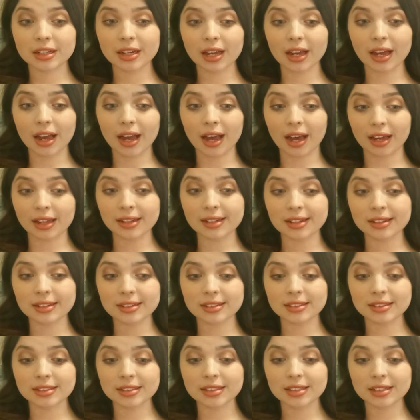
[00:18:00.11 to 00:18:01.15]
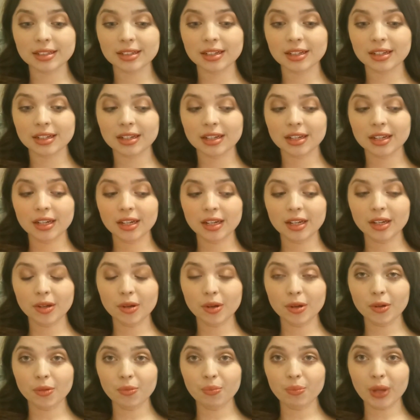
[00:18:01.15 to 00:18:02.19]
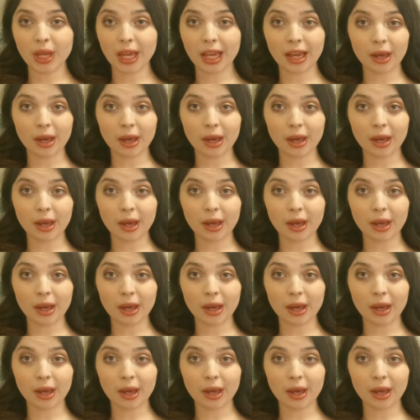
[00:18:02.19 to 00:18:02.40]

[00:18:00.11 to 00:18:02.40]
And being